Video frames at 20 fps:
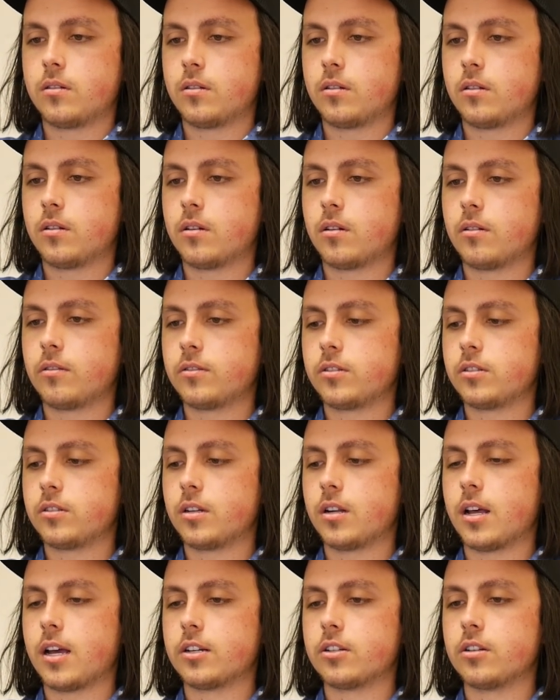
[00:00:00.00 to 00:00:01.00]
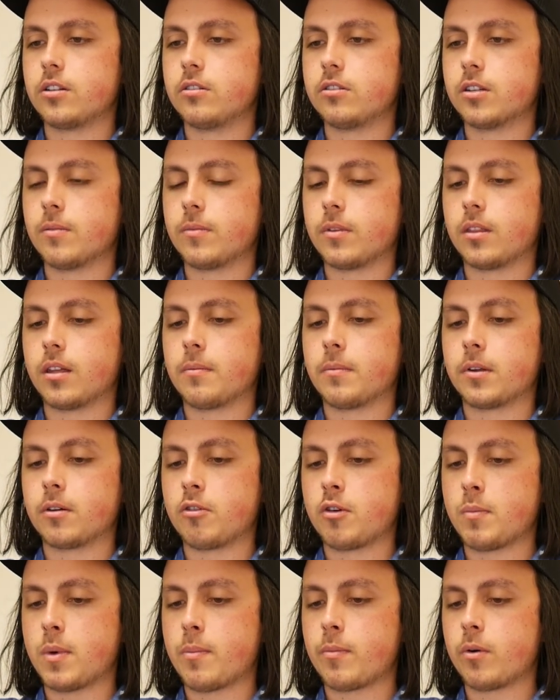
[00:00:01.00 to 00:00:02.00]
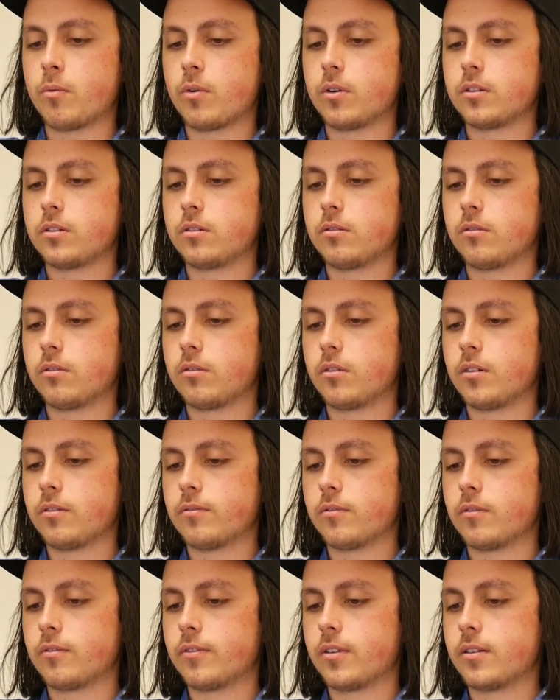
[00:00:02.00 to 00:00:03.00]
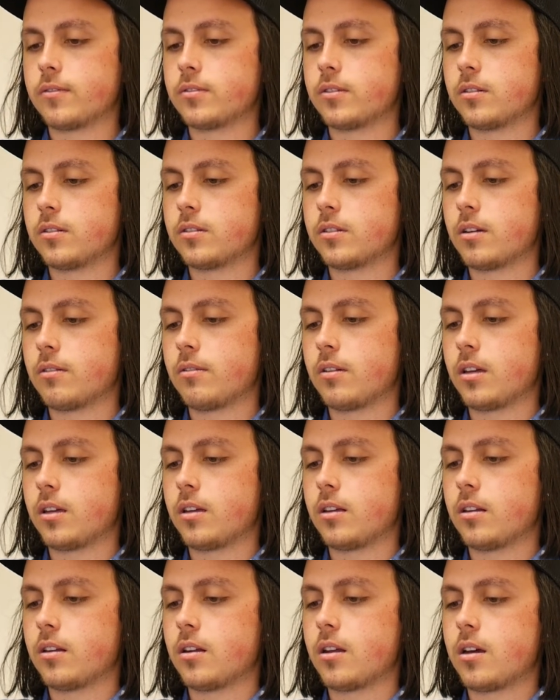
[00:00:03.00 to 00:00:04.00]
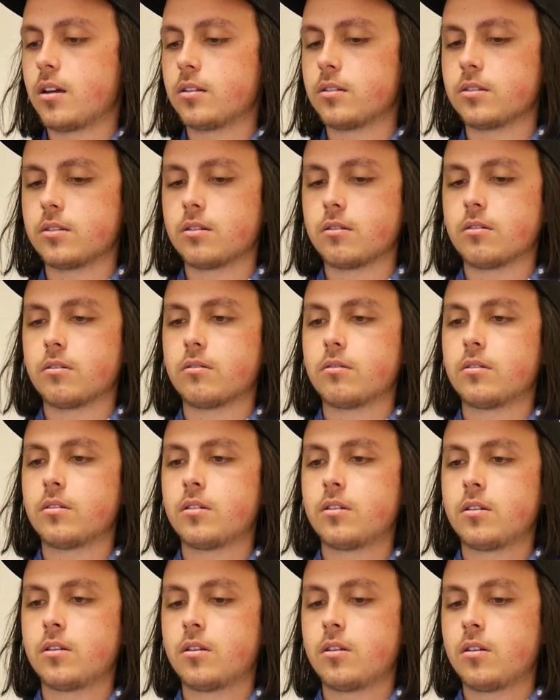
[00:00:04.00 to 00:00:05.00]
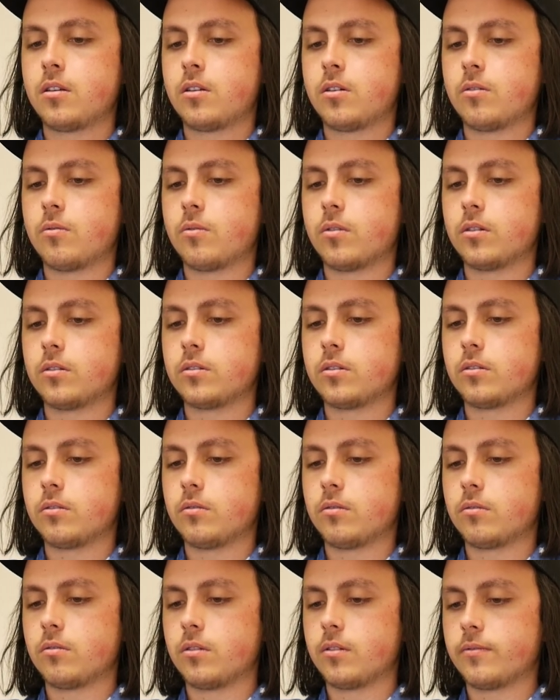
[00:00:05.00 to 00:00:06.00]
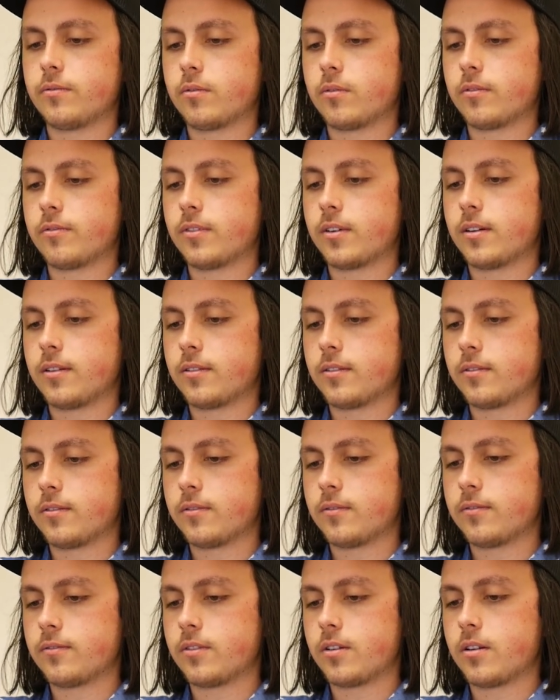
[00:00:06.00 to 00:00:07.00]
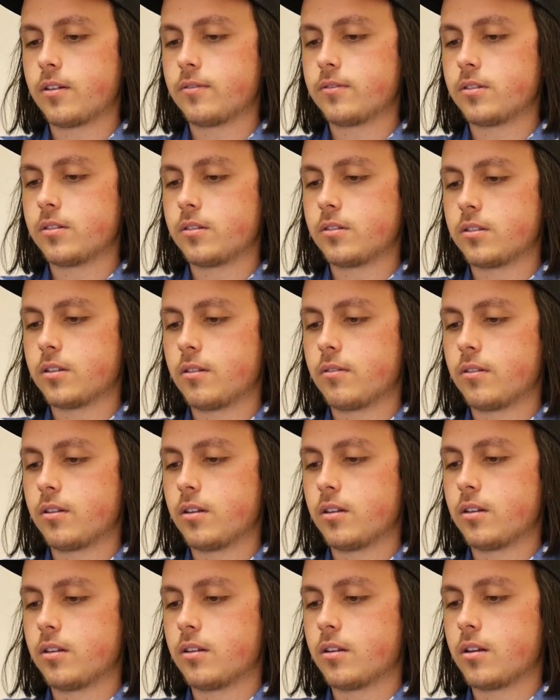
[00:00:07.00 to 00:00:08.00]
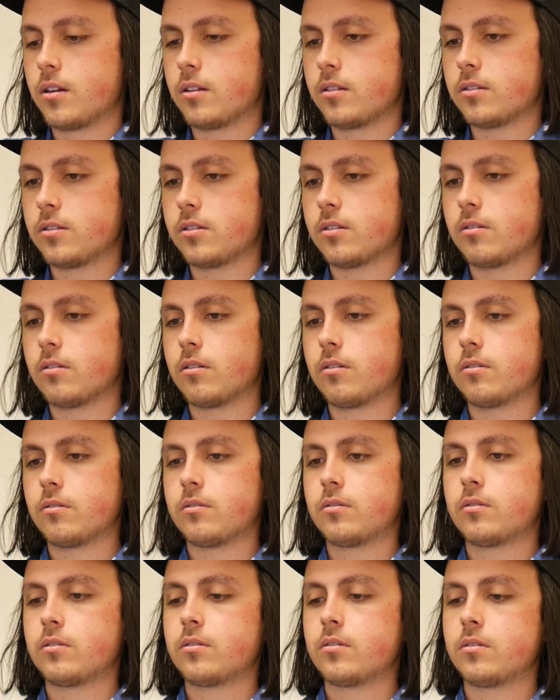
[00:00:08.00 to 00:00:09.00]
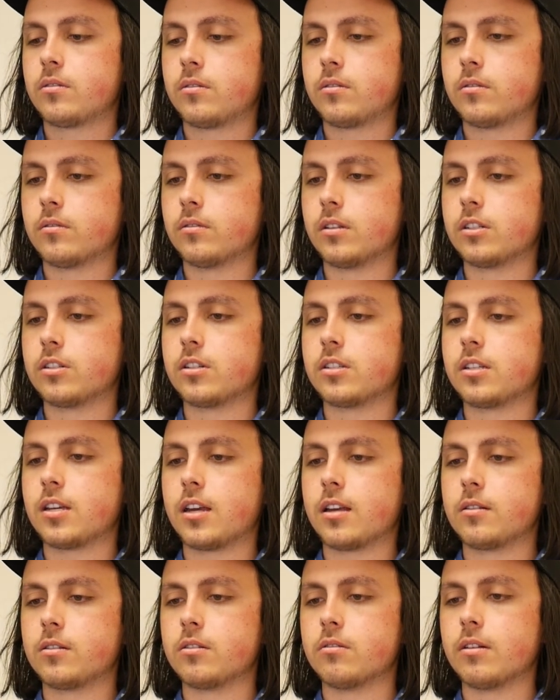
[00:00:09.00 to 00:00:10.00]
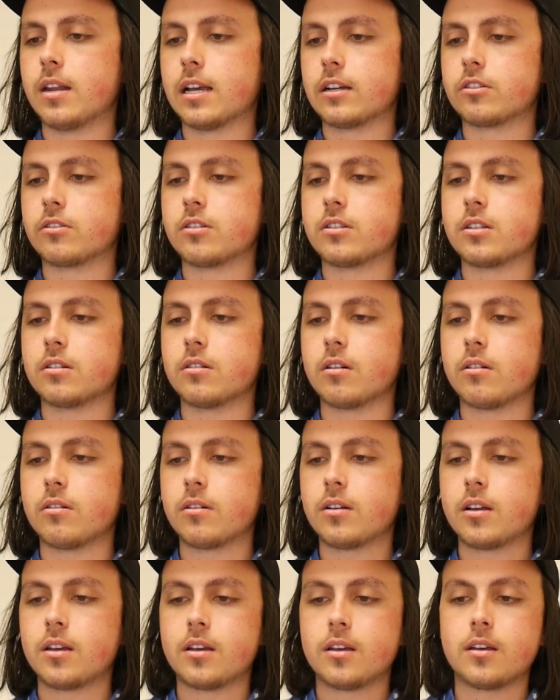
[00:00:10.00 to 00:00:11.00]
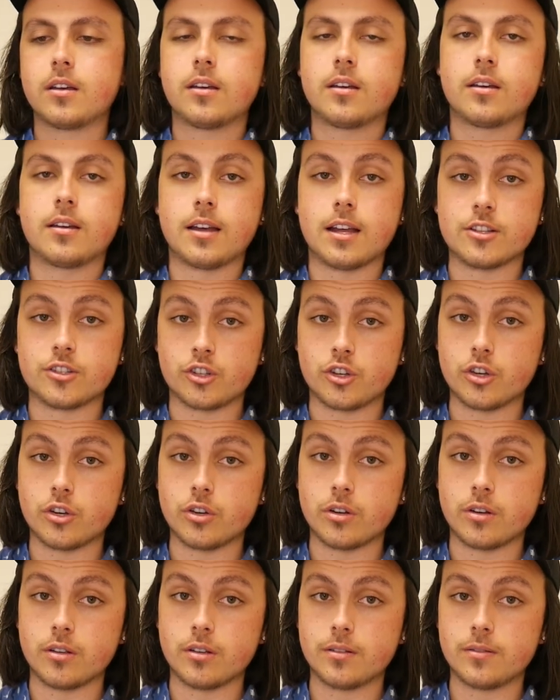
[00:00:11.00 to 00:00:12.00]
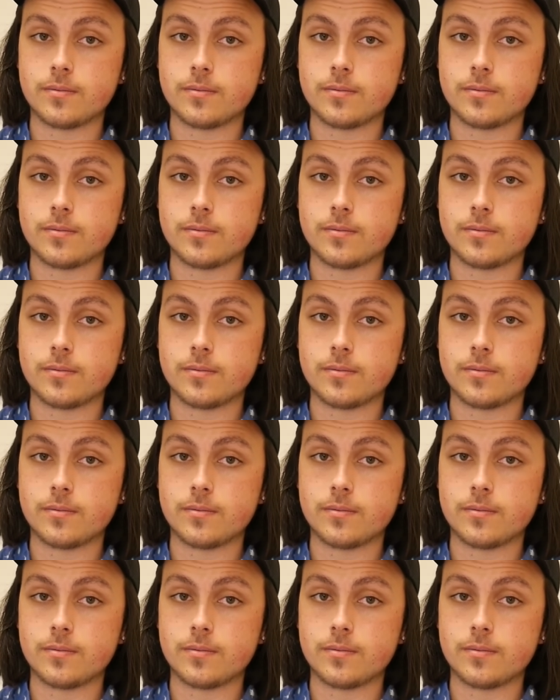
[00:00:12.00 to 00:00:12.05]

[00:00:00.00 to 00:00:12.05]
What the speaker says: Oh shit! I should do something that I'm gonna remember. 1, 2, 3, 4, 5, 6, 7, 8, 9, 0. 1, 2, 3, 4, 5, 6, 7, 8, 9, 0. Let's just say I do an extra 0. It's good